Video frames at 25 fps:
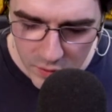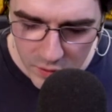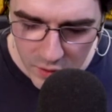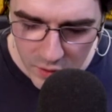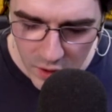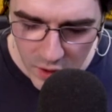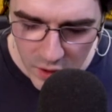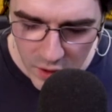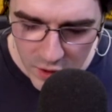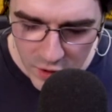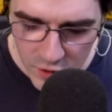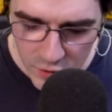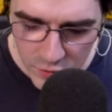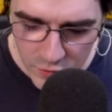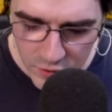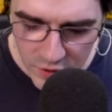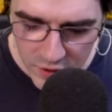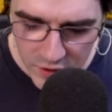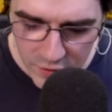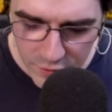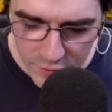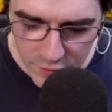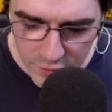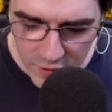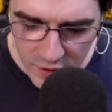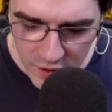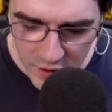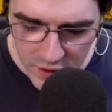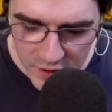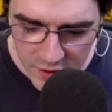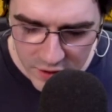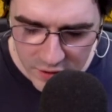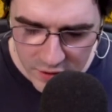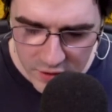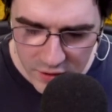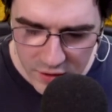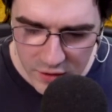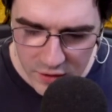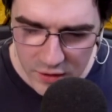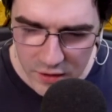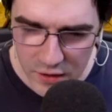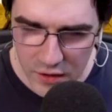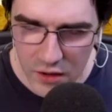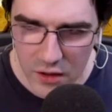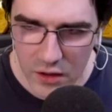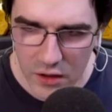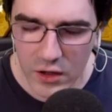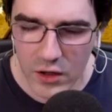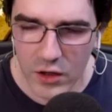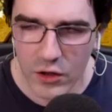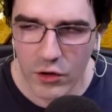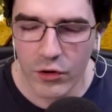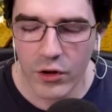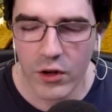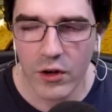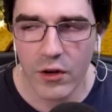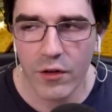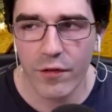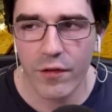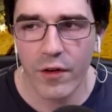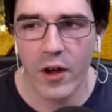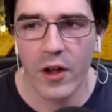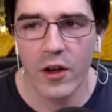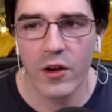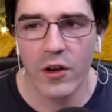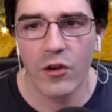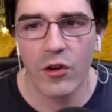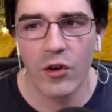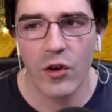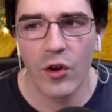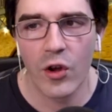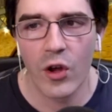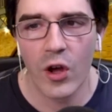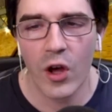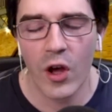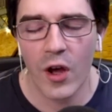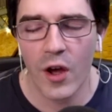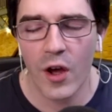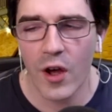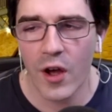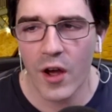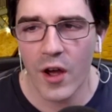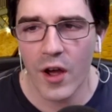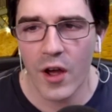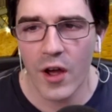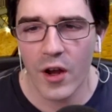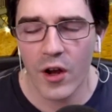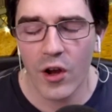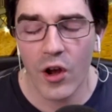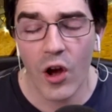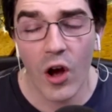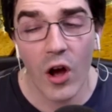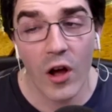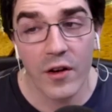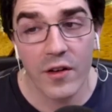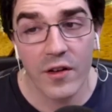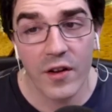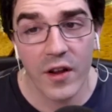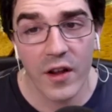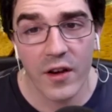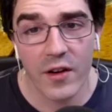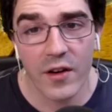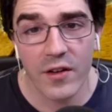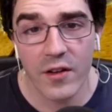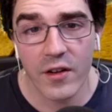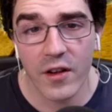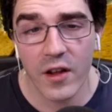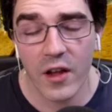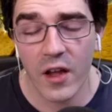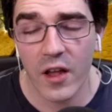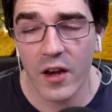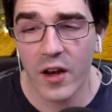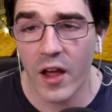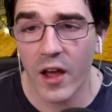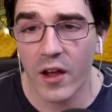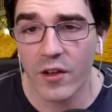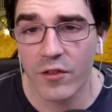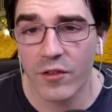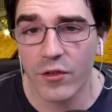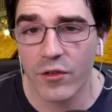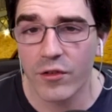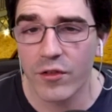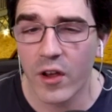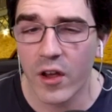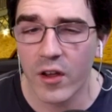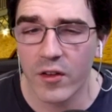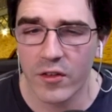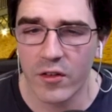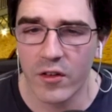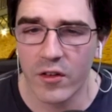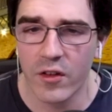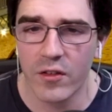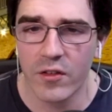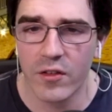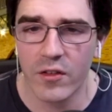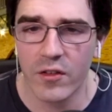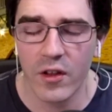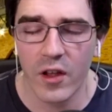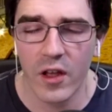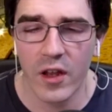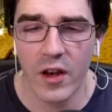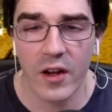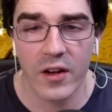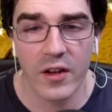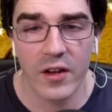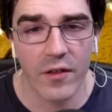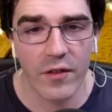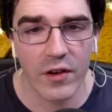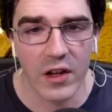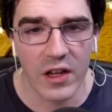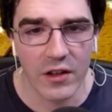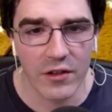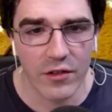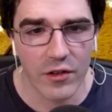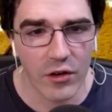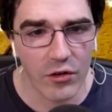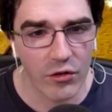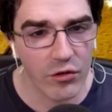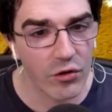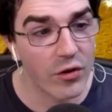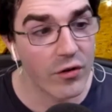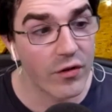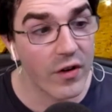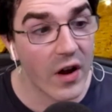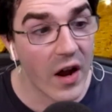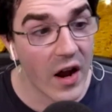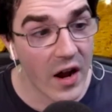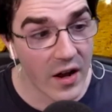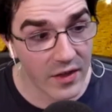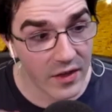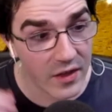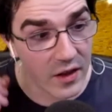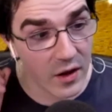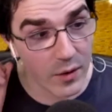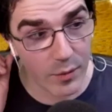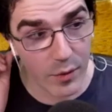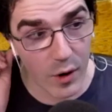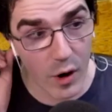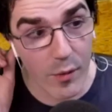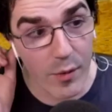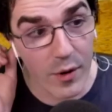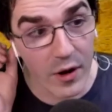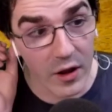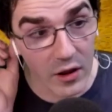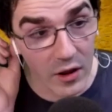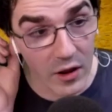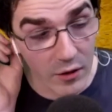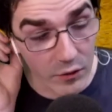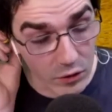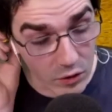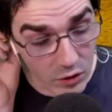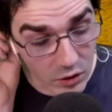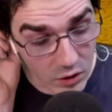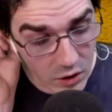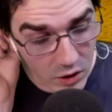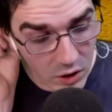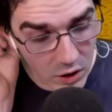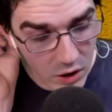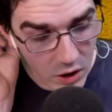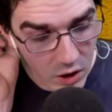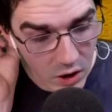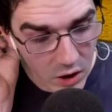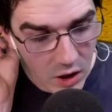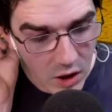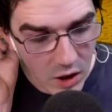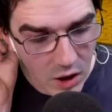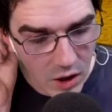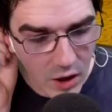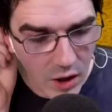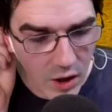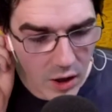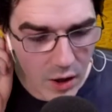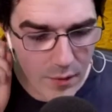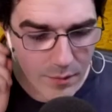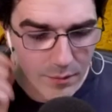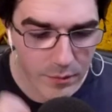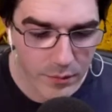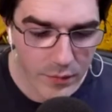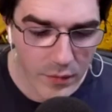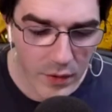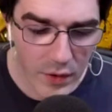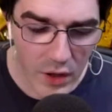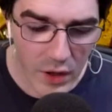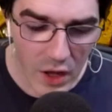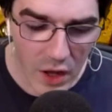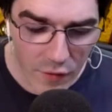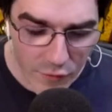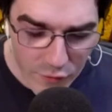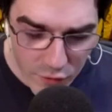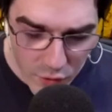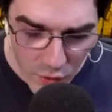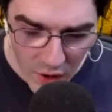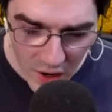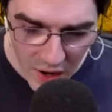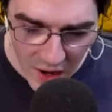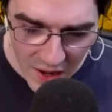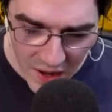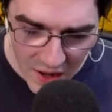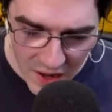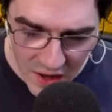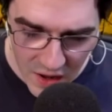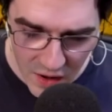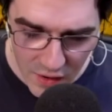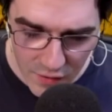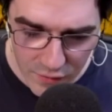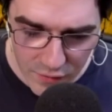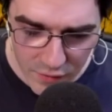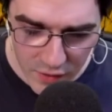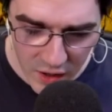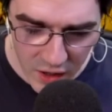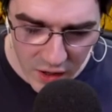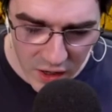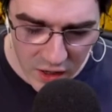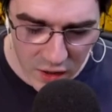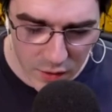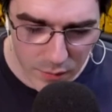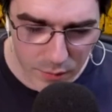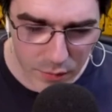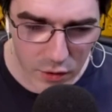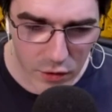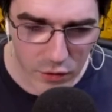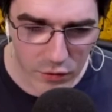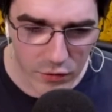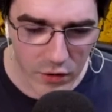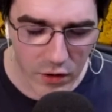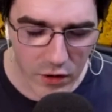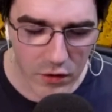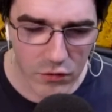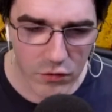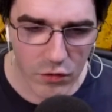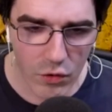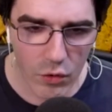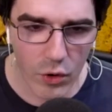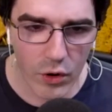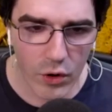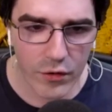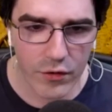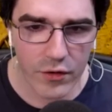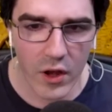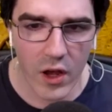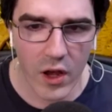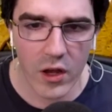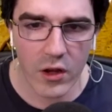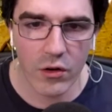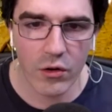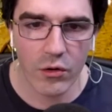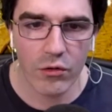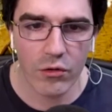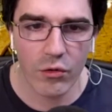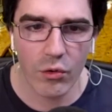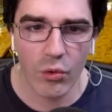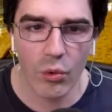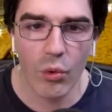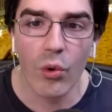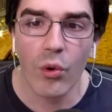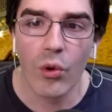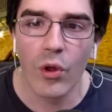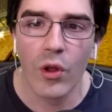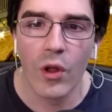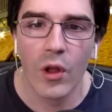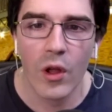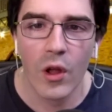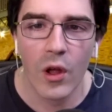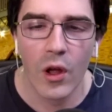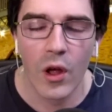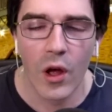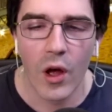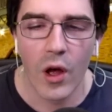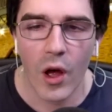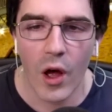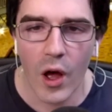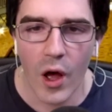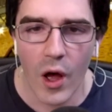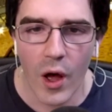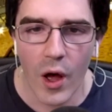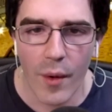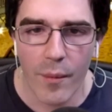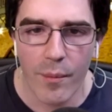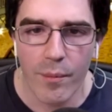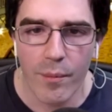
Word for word: you need to find you need to find uh, content and exercises and activities that are sort of at the appropriate level. Um, if you have a computer science course at your school, um,